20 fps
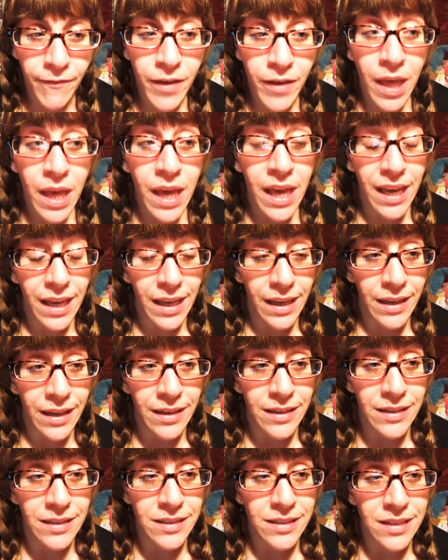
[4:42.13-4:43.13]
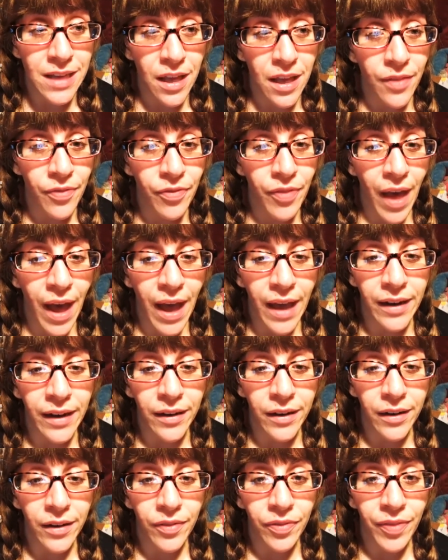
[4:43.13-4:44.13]
is that
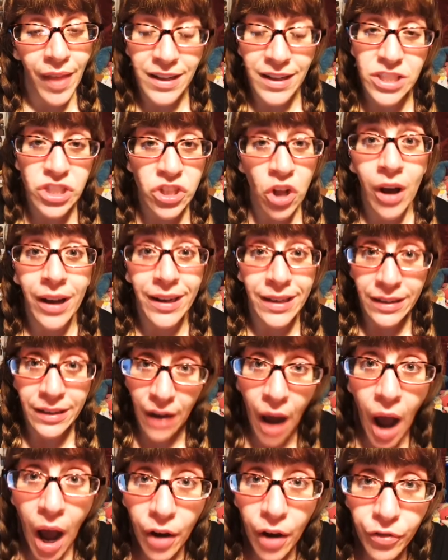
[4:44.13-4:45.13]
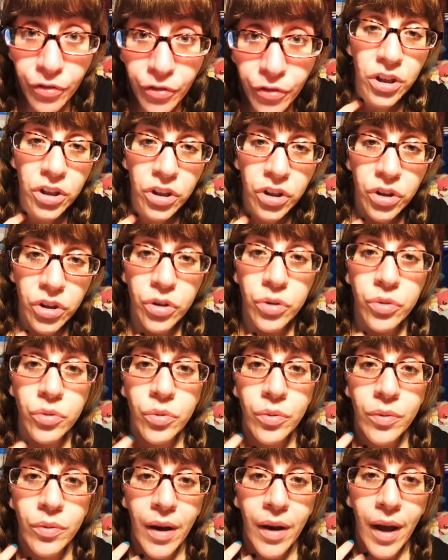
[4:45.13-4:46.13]
that's not enough. You
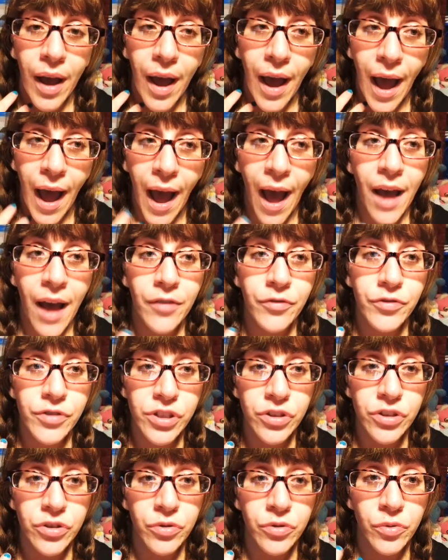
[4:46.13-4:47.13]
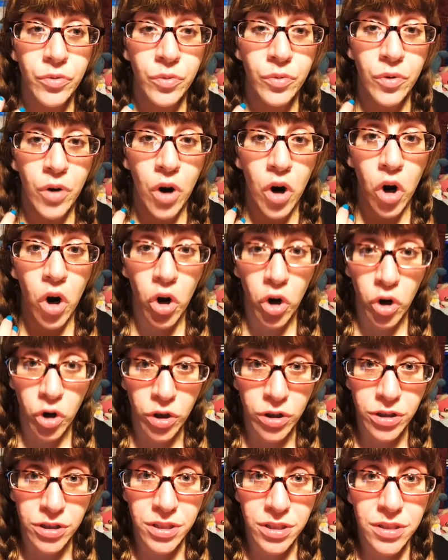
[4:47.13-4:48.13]
have to hurt
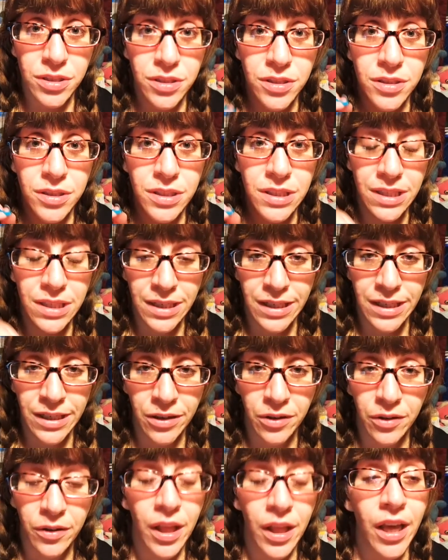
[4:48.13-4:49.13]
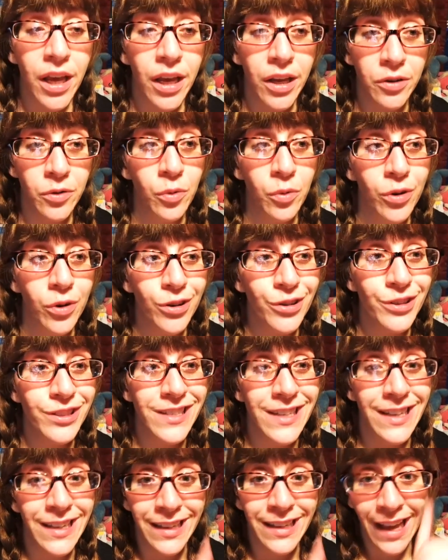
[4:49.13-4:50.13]
to heal. In order to
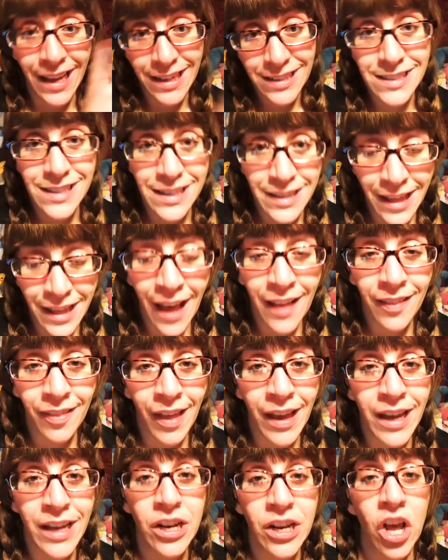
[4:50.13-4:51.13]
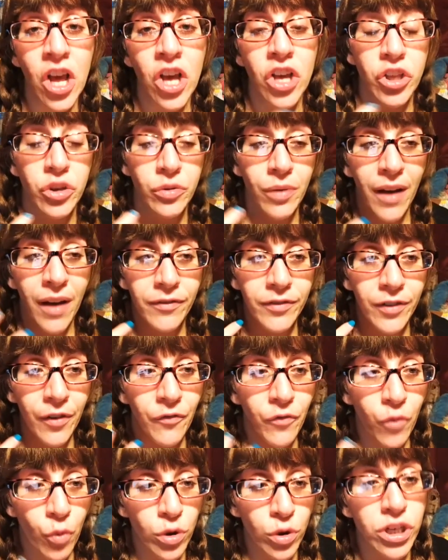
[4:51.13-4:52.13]
get to that light, you have to
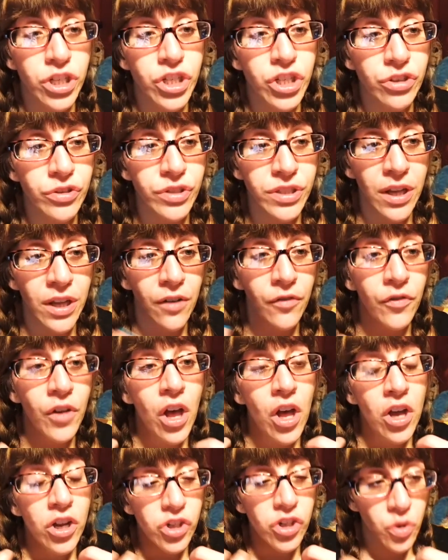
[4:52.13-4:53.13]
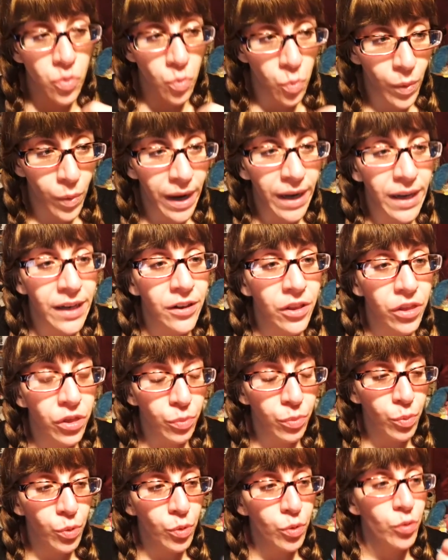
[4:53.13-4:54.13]
force yourself to wade through
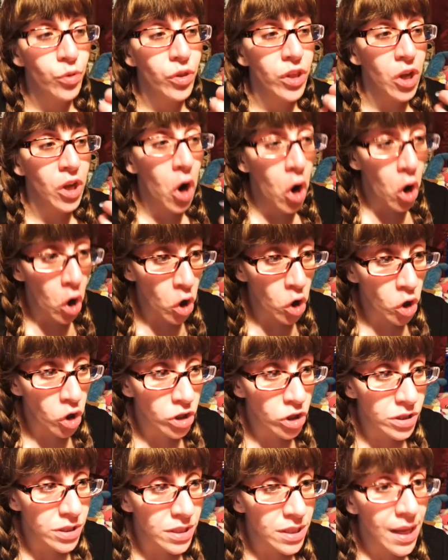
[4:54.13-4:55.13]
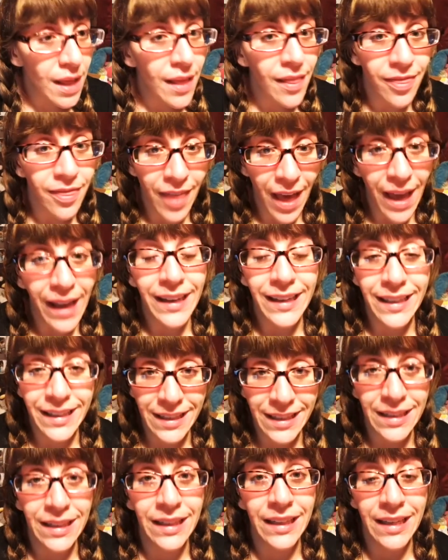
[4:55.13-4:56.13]
the hurt that
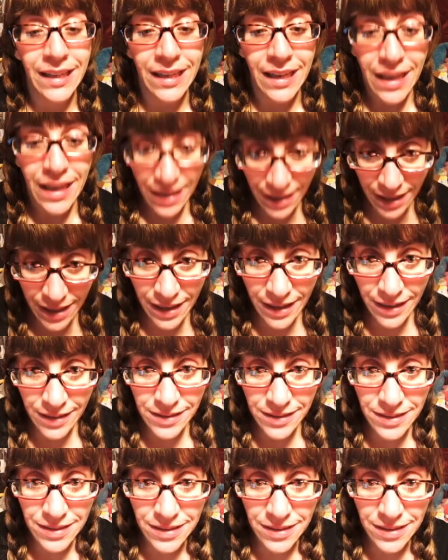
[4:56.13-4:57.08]
healing is